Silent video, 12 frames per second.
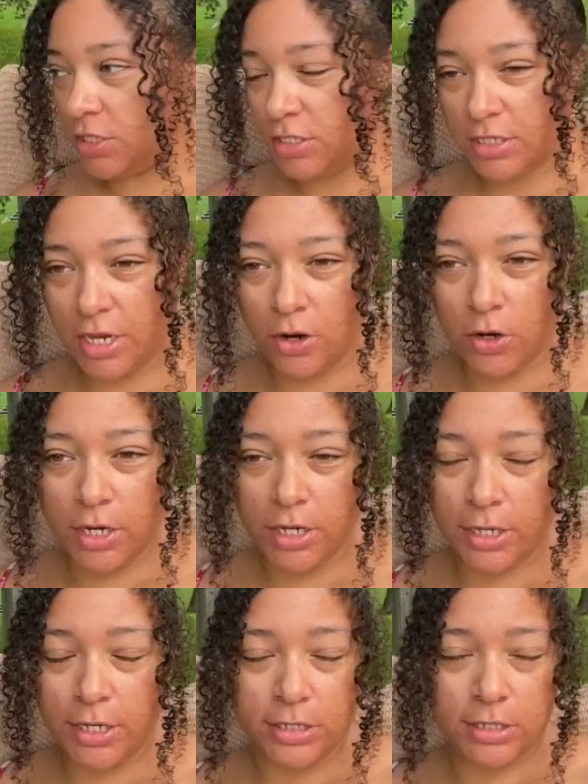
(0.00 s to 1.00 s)
this area
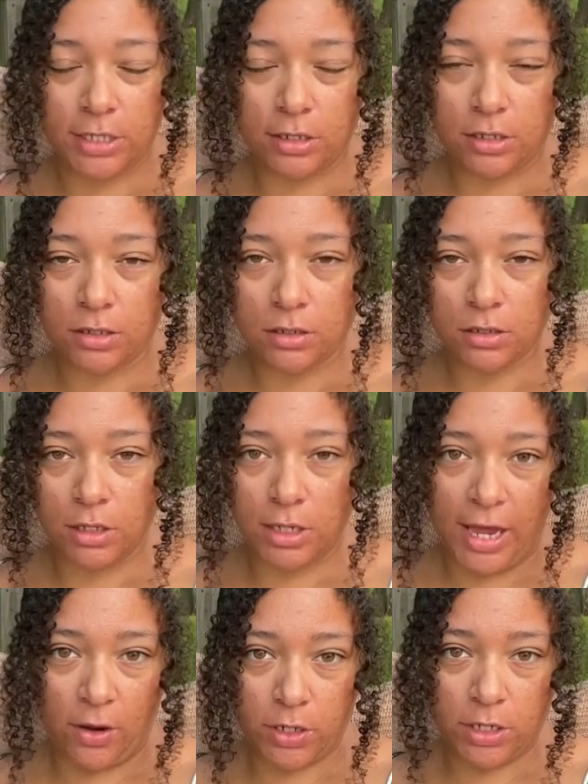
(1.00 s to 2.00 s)
isn't
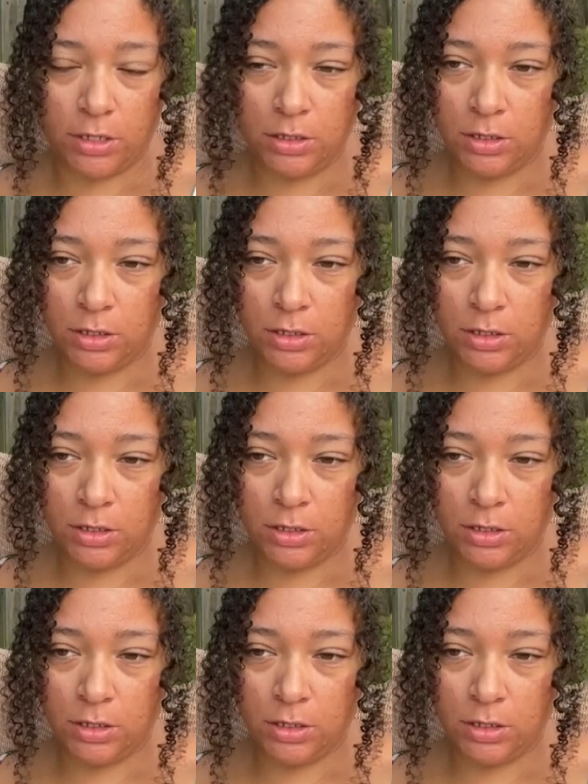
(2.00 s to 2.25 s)
cloudy